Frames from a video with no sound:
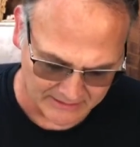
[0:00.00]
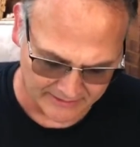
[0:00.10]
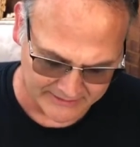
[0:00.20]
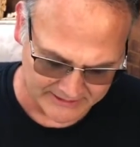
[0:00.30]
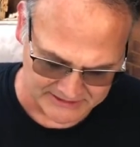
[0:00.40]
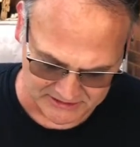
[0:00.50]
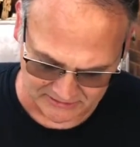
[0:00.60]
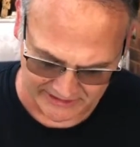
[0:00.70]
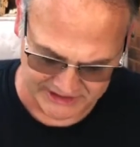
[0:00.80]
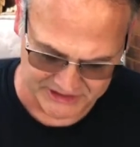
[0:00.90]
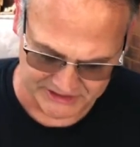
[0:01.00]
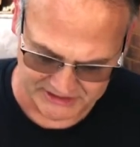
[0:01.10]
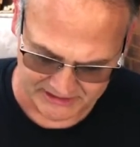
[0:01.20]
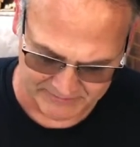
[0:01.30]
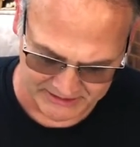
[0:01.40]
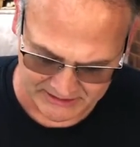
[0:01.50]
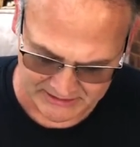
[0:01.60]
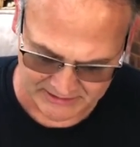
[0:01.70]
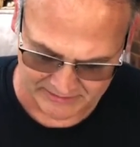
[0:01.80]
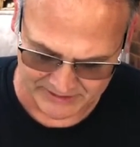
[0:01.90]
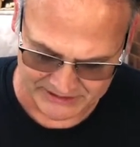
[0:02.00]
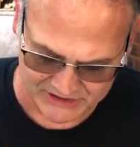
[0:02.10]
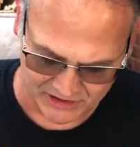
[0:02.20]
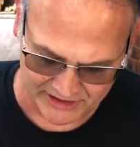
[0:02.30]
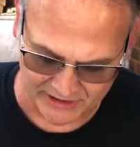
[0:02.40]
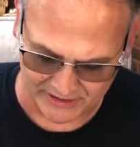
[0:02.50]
think it's Galatians. Let me turn here to